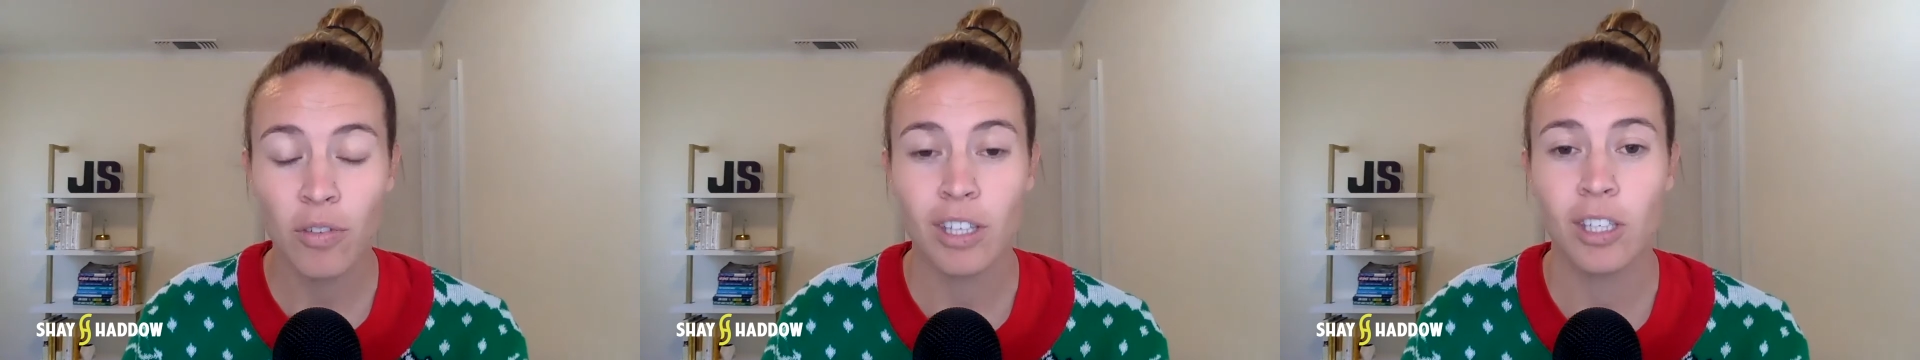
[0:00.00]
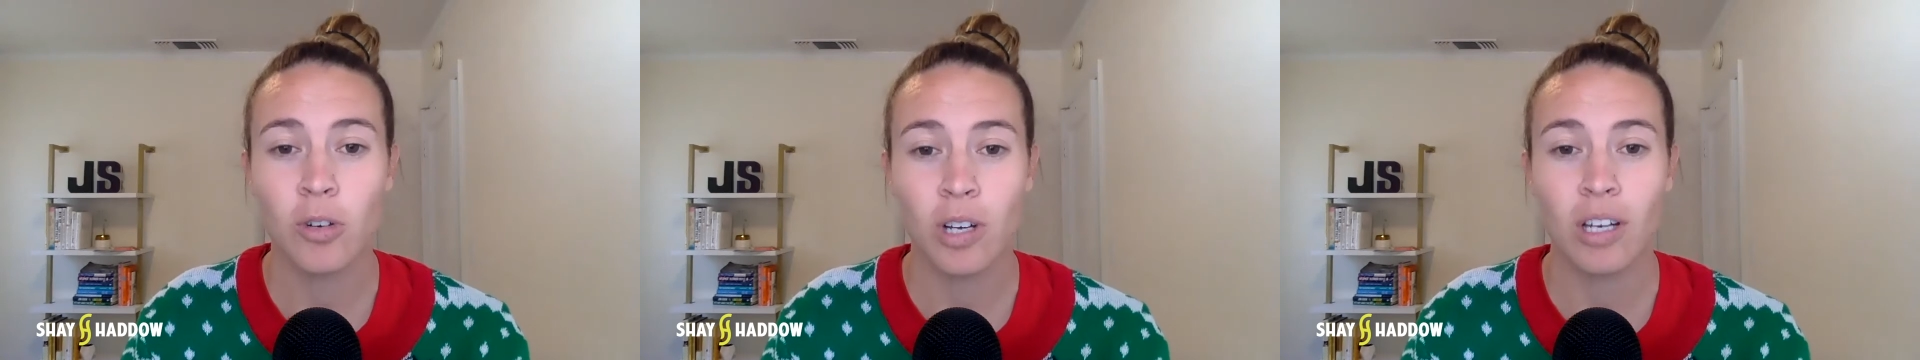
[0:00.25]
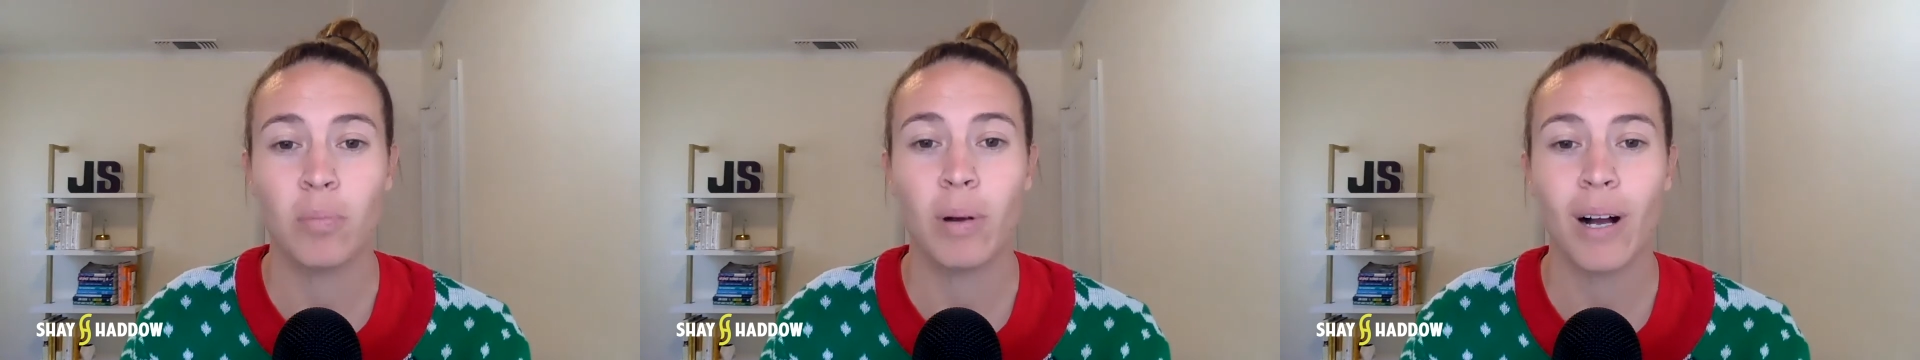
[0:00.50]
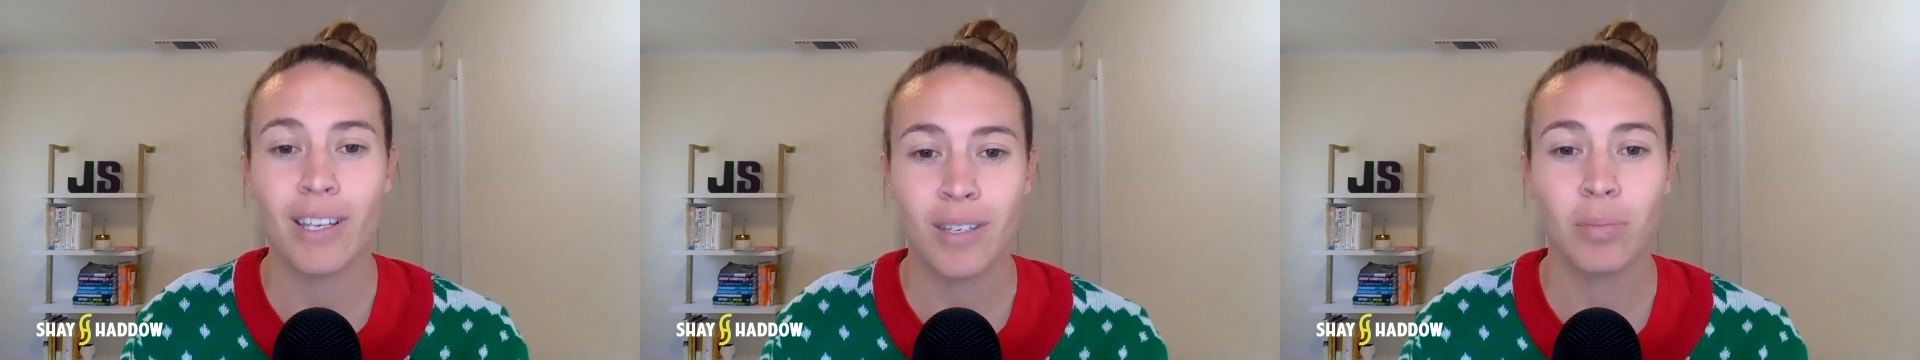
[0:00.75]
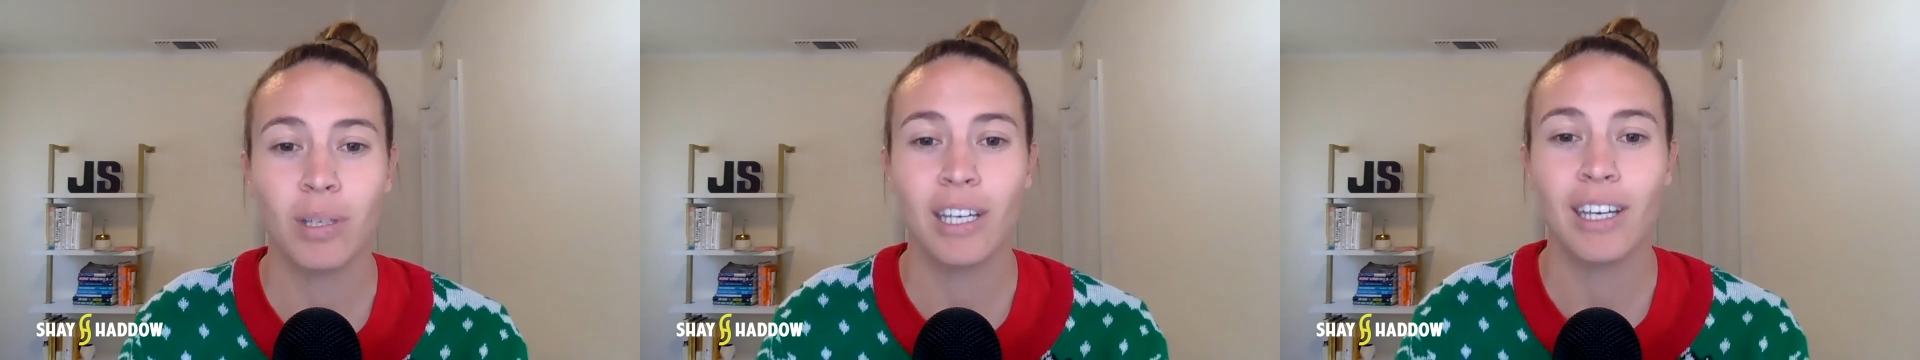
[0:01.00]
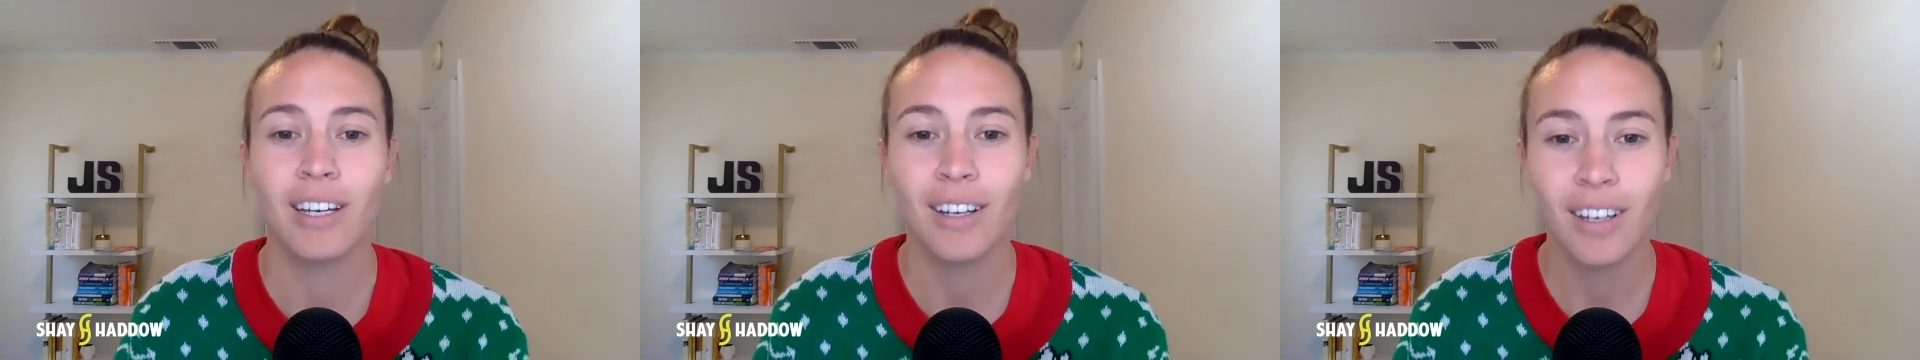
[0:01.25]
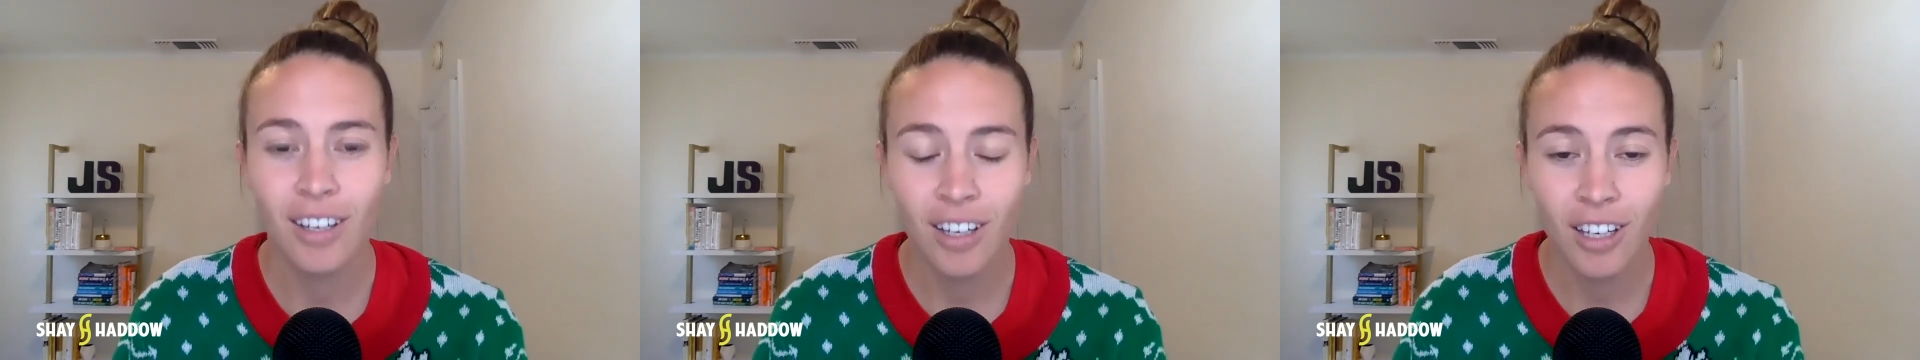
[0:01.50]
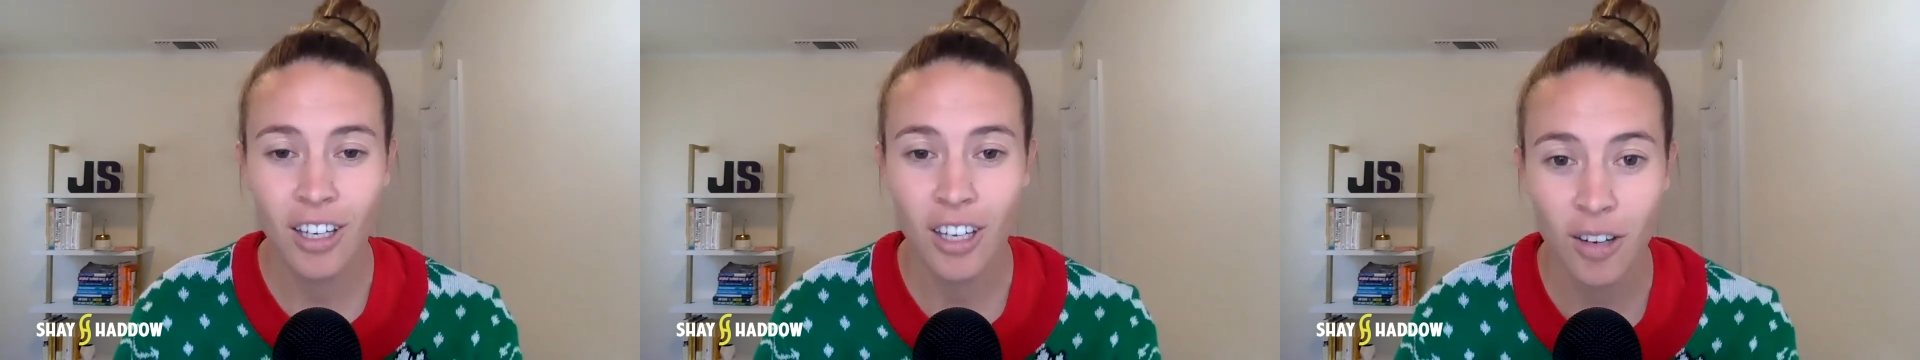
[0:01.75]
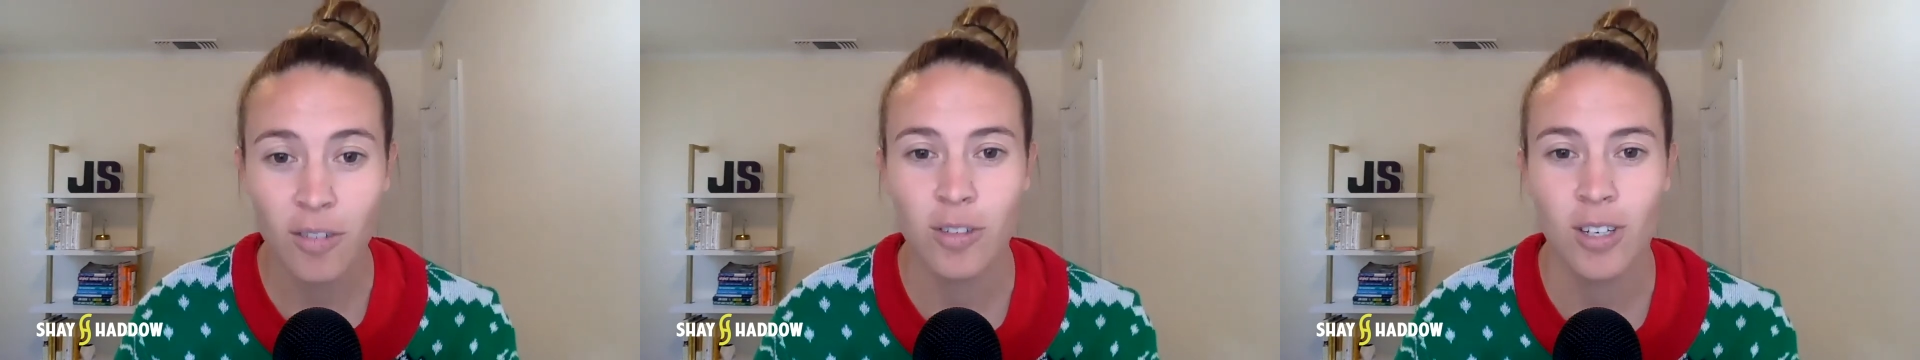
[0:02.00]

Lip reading: that you can possibly give